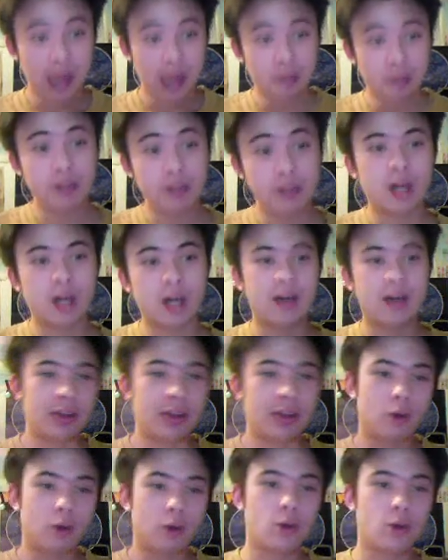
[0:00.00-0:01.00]
Moving on,
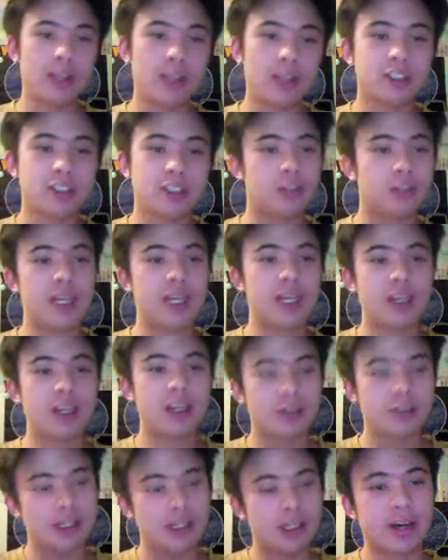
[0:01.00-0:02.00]
the Hornets are taking
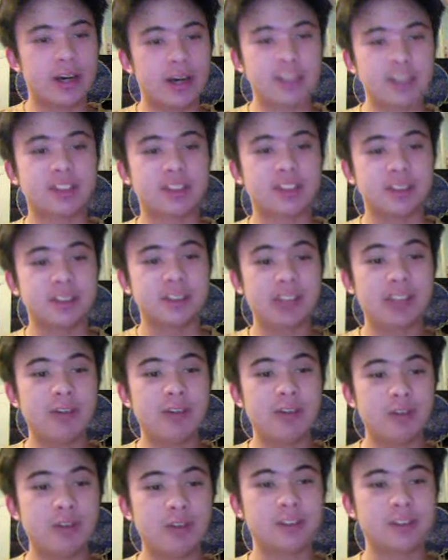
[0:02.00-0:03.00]
on the Nuggets, the
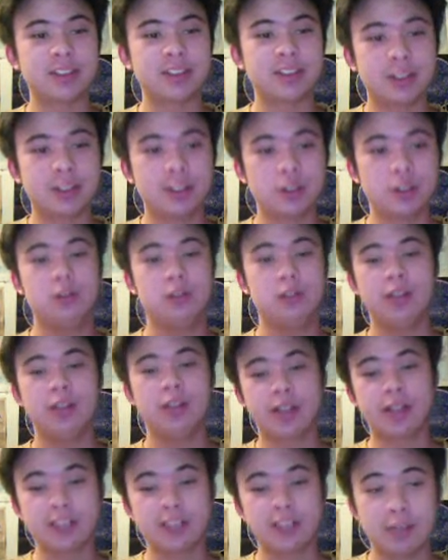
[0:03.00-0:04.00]
7 versus the 2. The
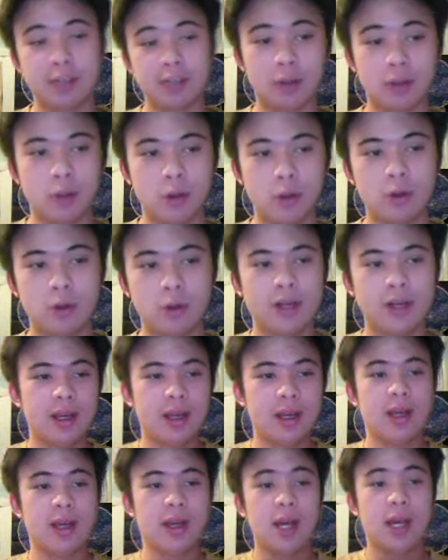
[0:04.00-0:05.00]
Nuggets have home court.
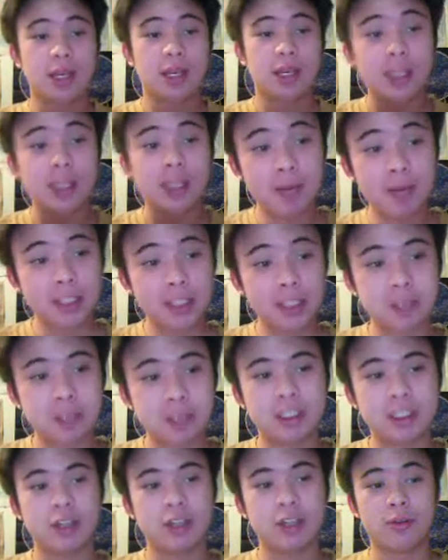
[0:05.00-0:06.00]
Key
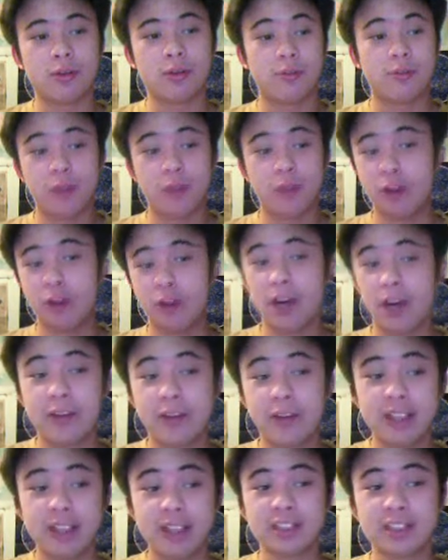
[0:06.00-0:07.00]
matchups here, very
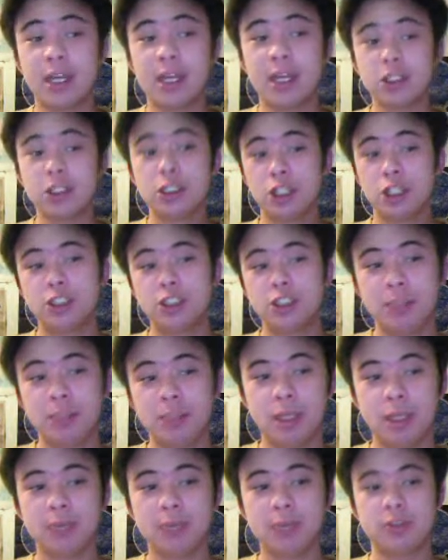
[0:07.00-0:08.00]
obvious, Chauncey
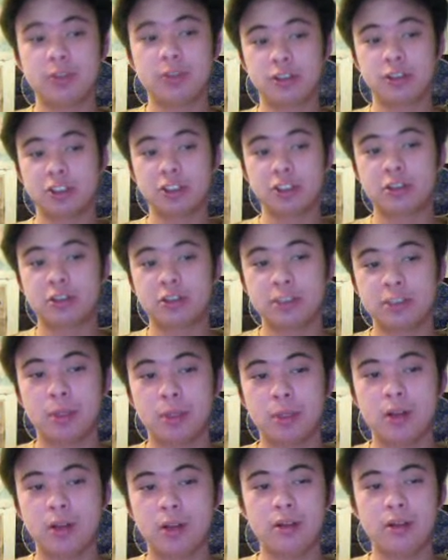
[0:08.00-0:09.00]
Billups versus Chris
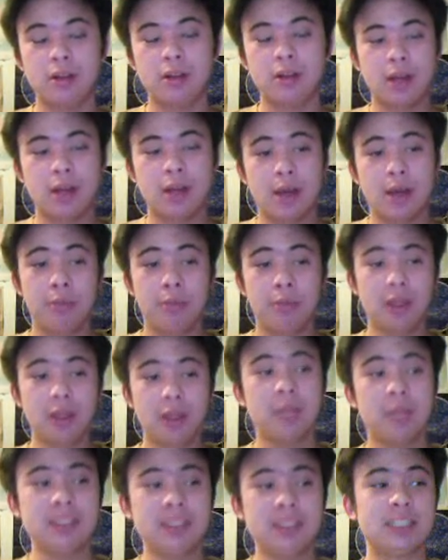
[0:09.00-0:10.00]
Paul.
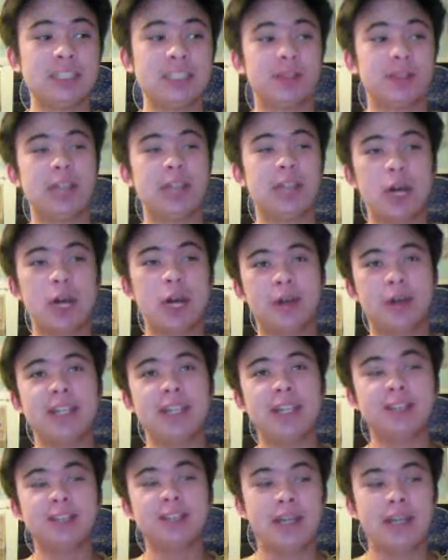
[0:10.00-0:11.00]
Billups has been touted
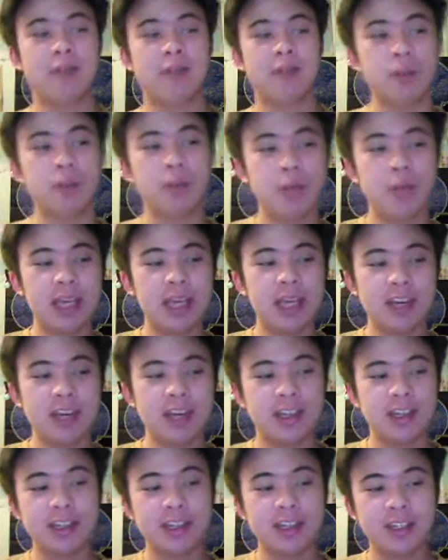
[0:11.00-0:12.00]
as an MVP
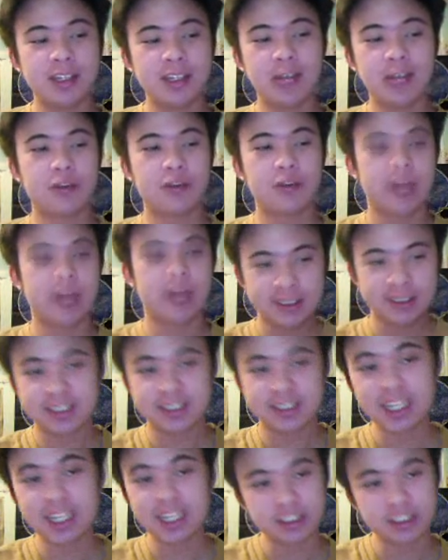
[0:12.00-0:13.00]
candidate in Denver. His
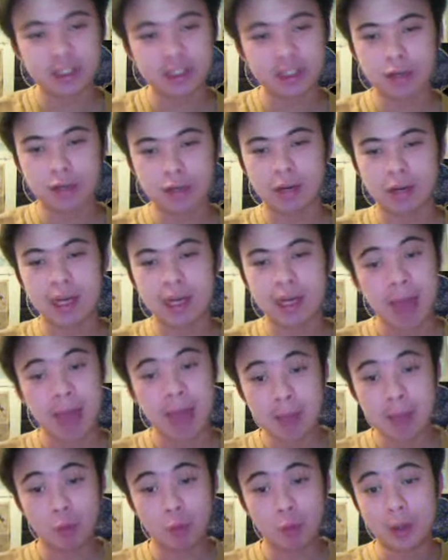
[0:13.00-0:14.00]
stats are not great,
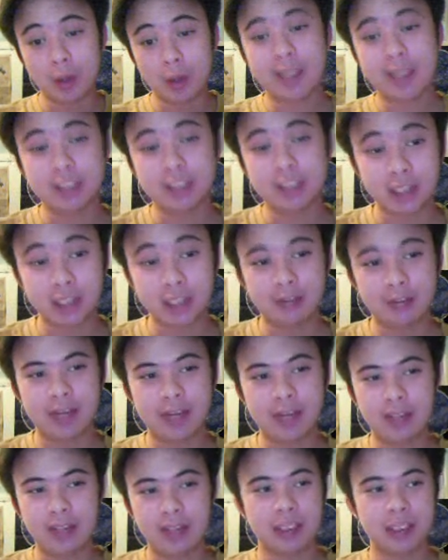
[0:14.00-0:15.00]
but what he has done for
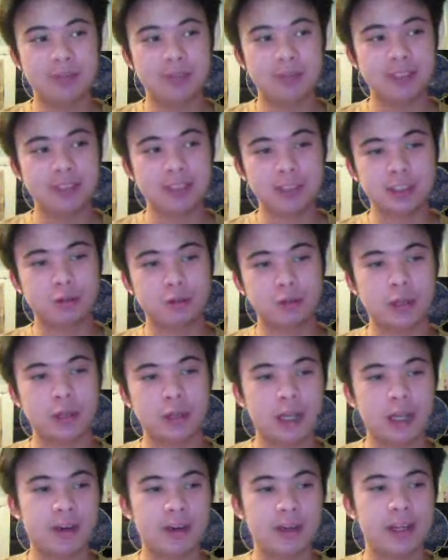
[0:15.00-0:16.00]
that team is
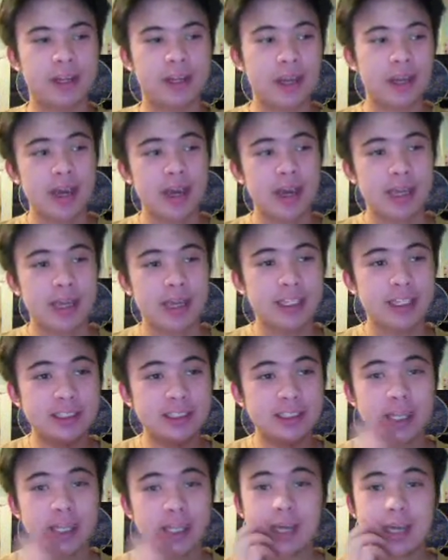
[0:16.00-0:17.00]
extraordinary.
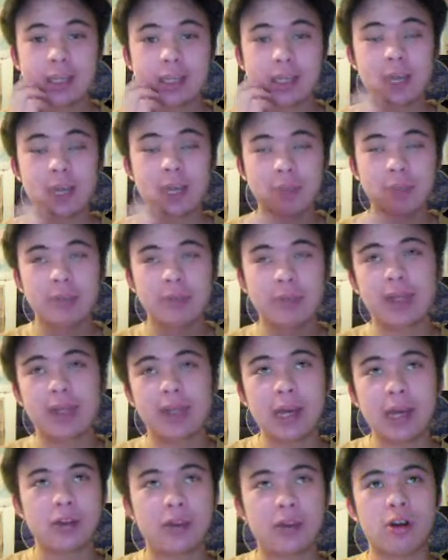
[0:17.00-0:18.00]
He's kept them
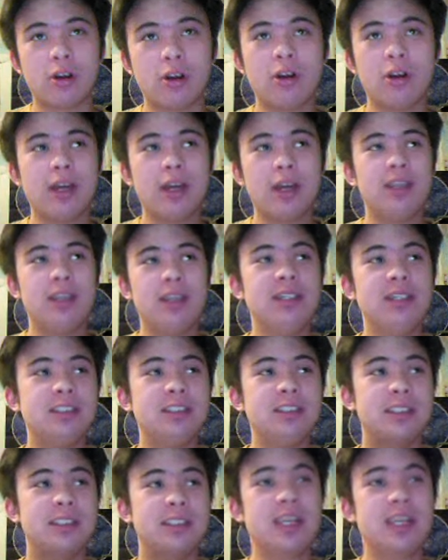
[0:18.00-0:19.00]
together,
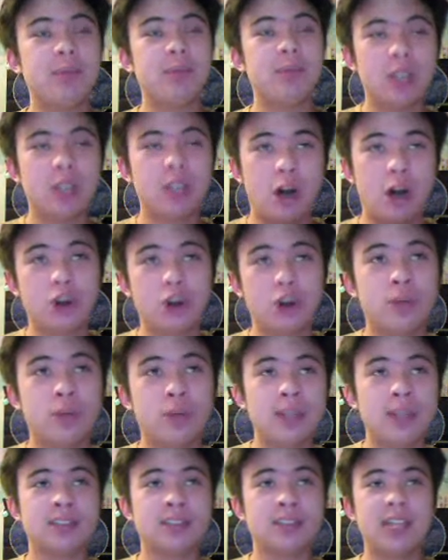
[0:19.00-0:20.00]
he's kept the
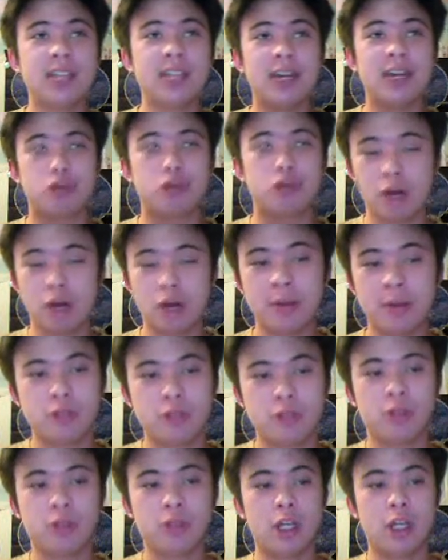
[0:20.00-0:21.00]
arguments and drama
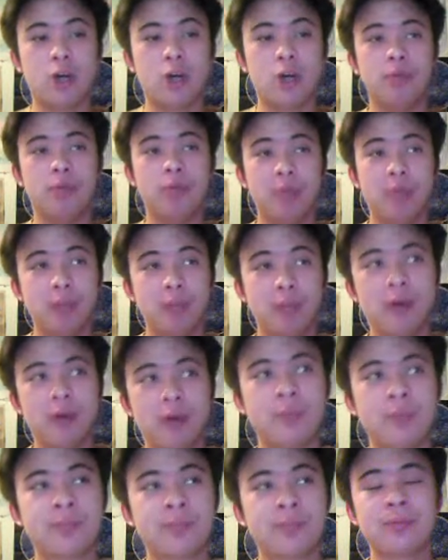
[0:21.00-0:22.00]
to a low
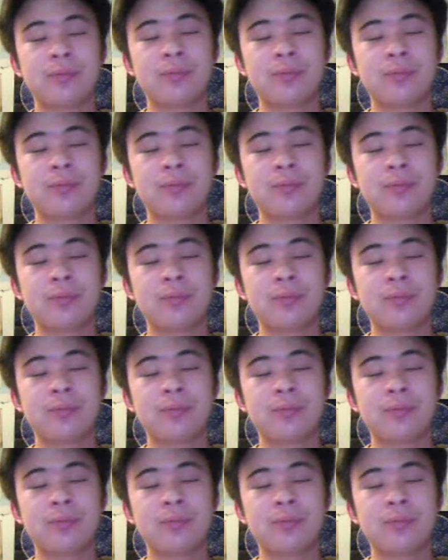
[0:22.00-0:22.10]
minimum,